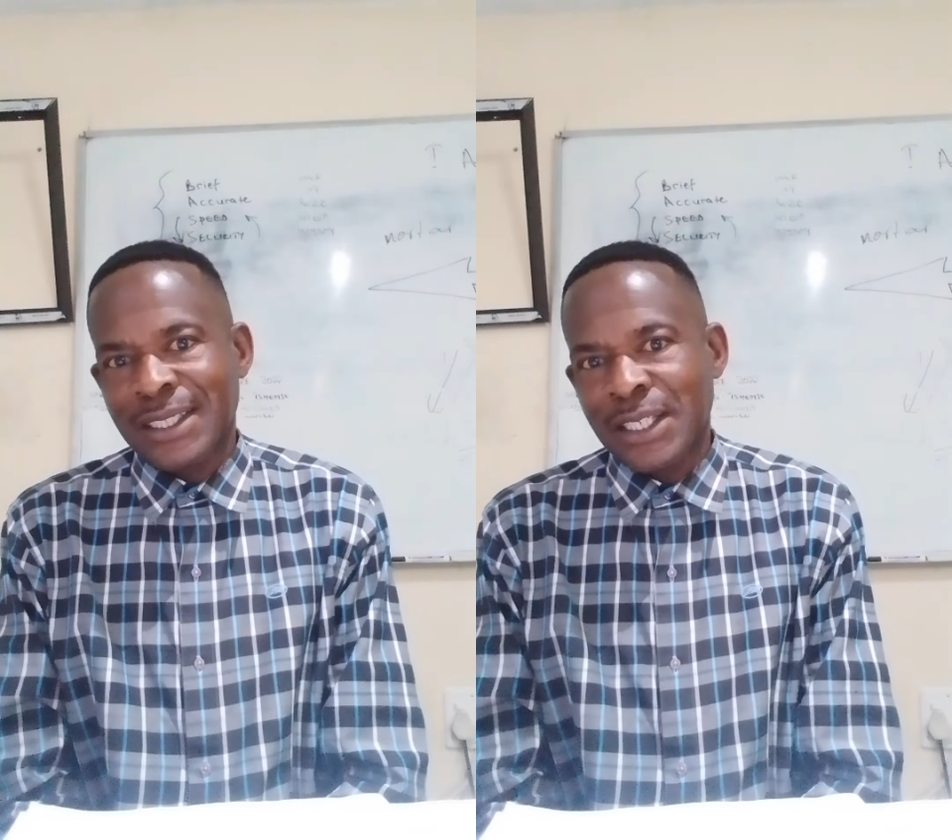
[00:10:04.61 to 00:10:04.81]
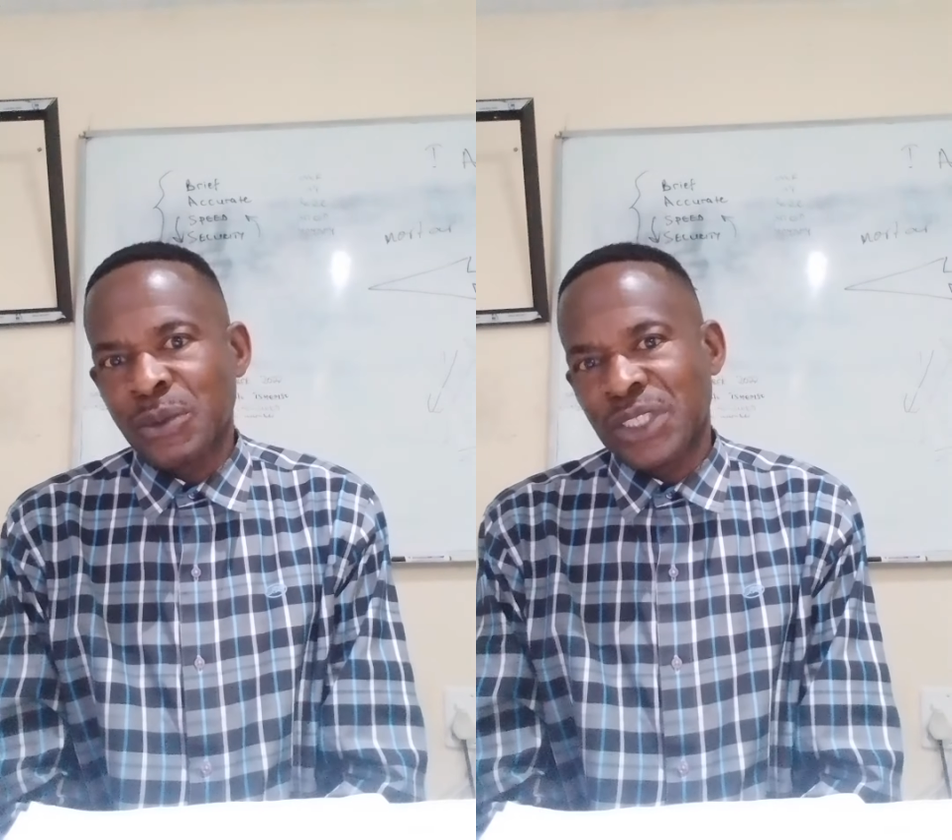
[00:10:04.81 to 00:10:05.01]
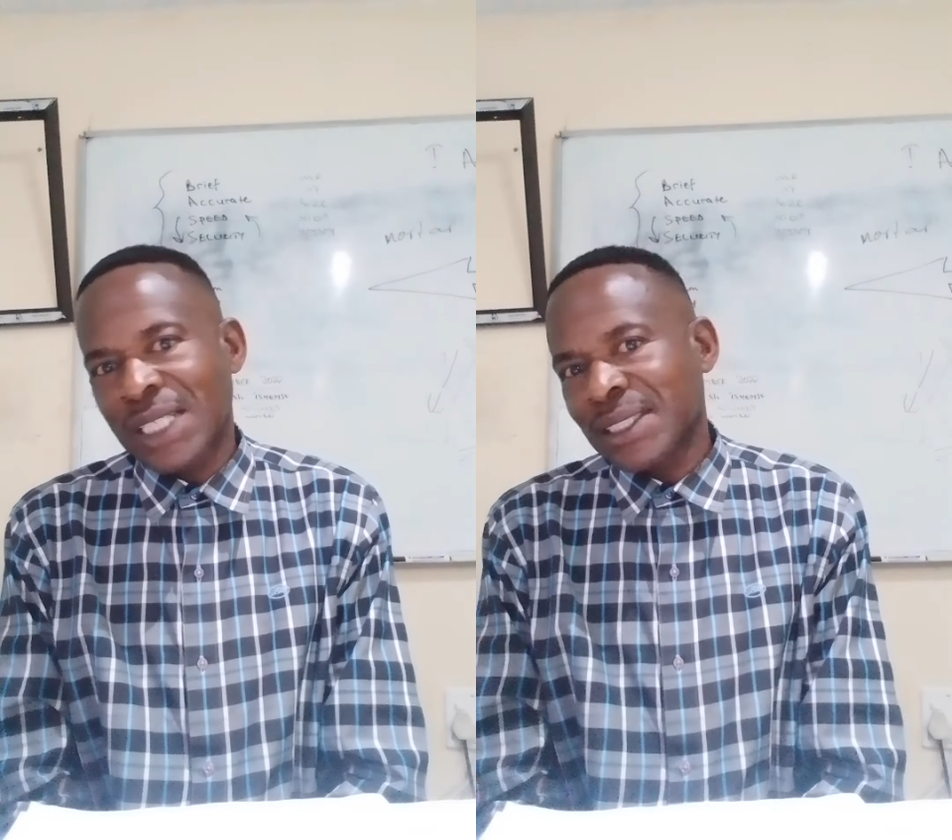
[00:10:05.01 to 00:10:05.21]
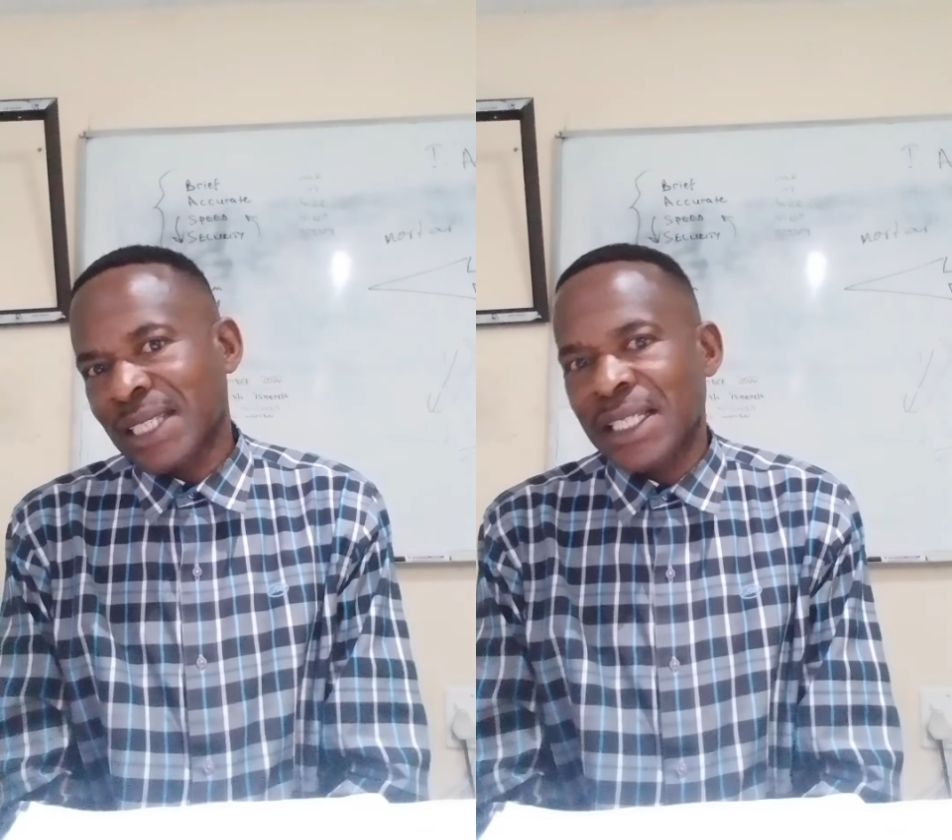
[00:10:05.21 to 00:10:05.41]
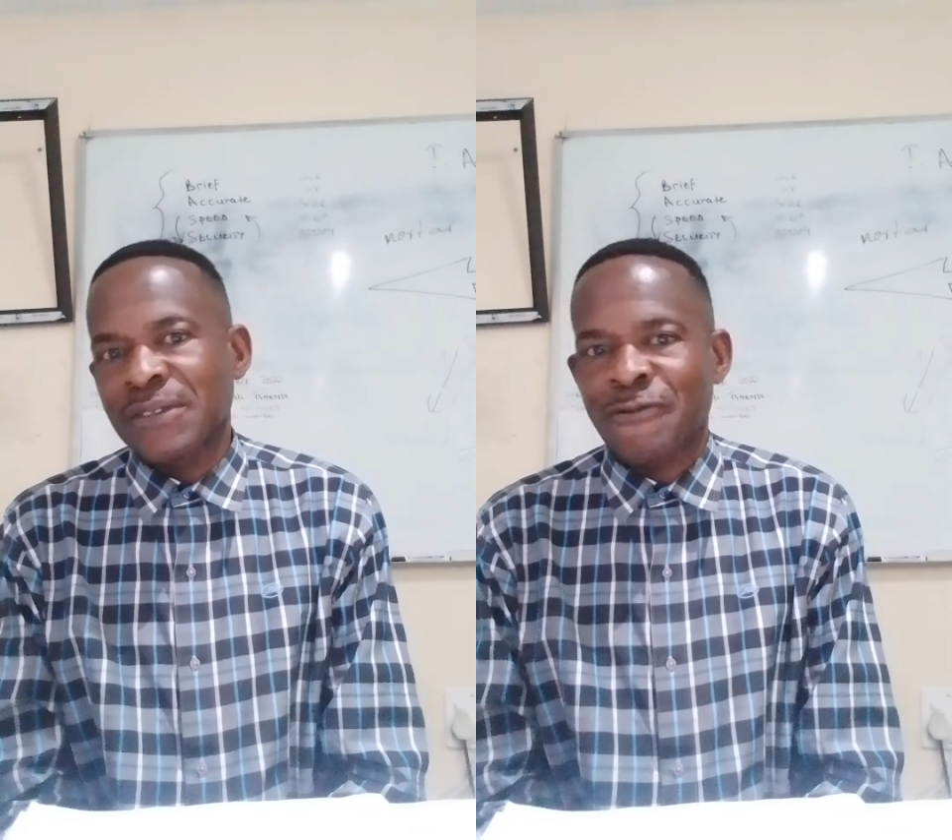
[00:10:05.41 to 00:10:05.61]
Then you just
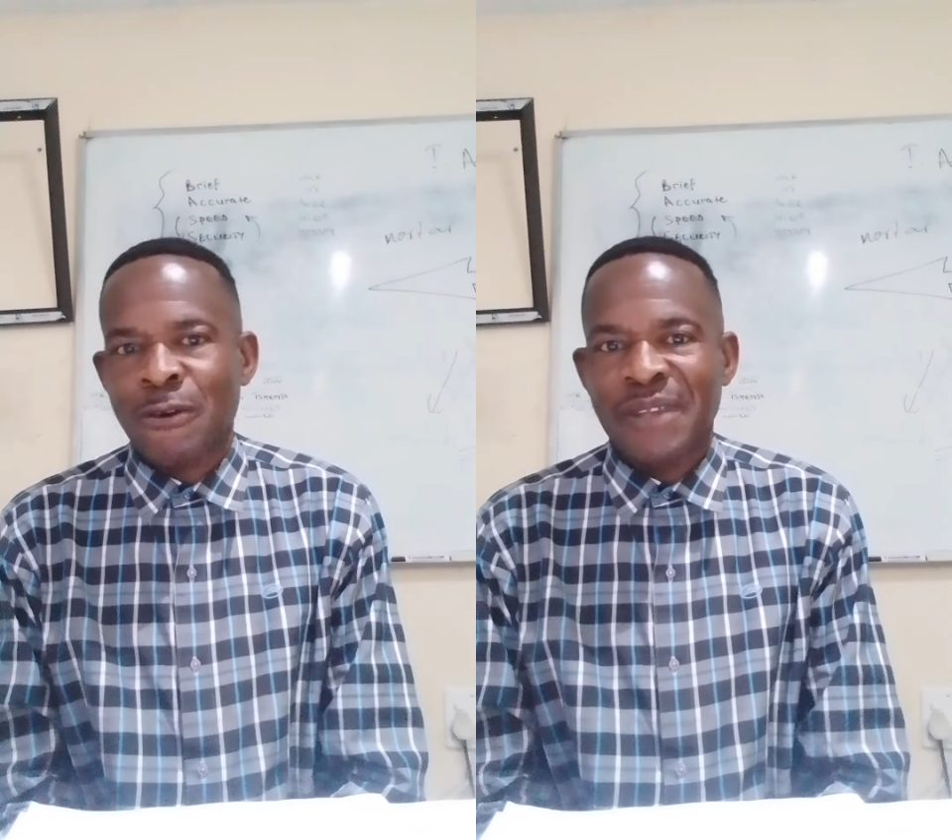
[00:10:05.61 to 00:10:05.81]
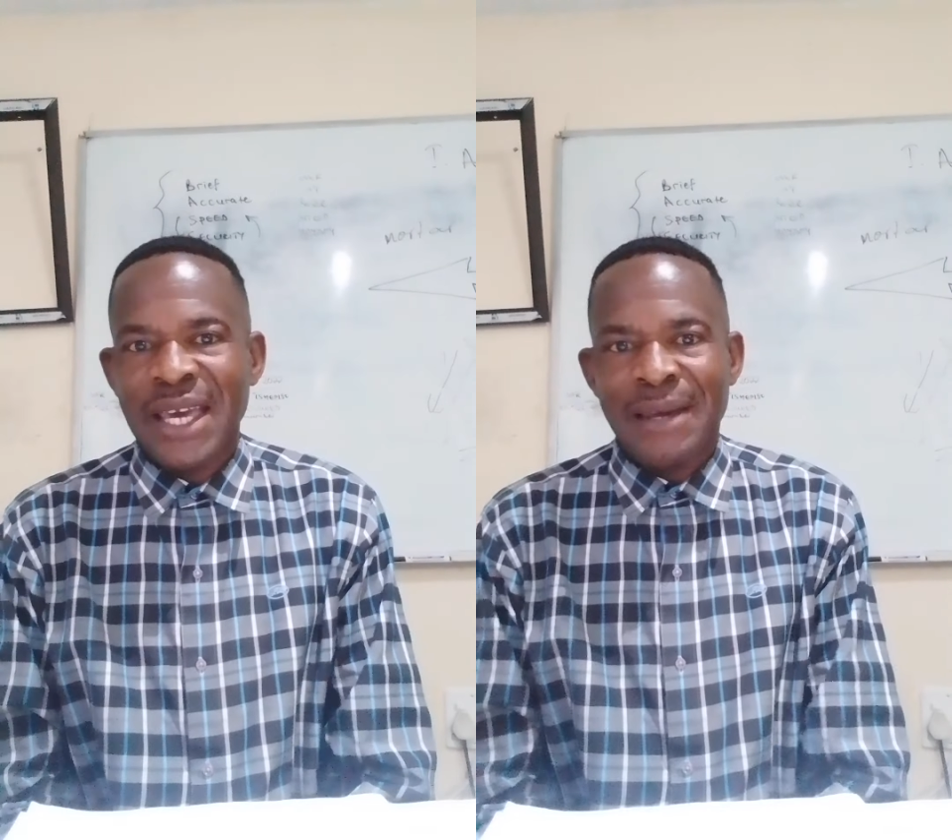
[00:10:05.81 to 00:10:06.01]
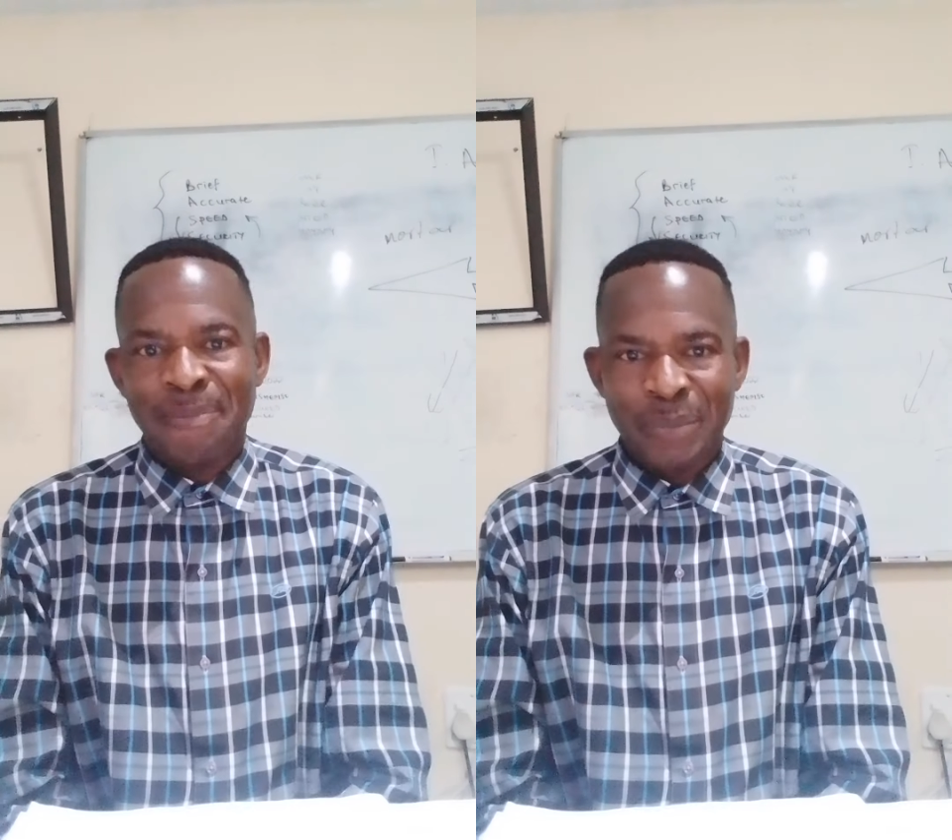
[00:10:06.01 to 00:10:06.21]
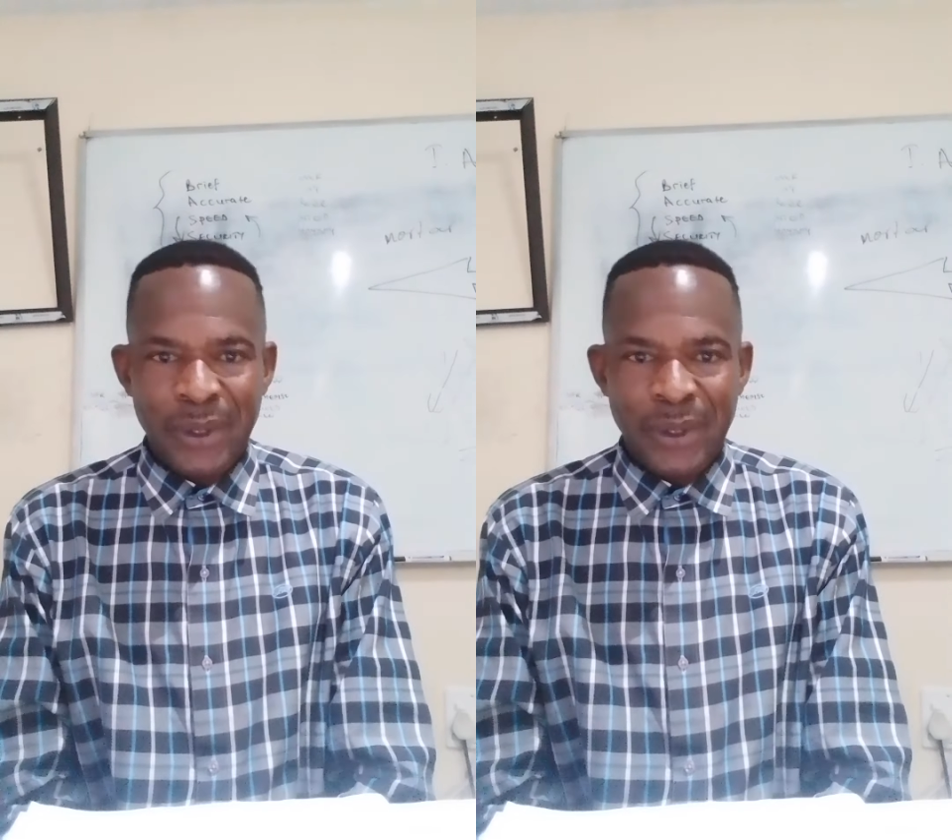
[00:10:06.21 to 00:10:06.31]
select from there.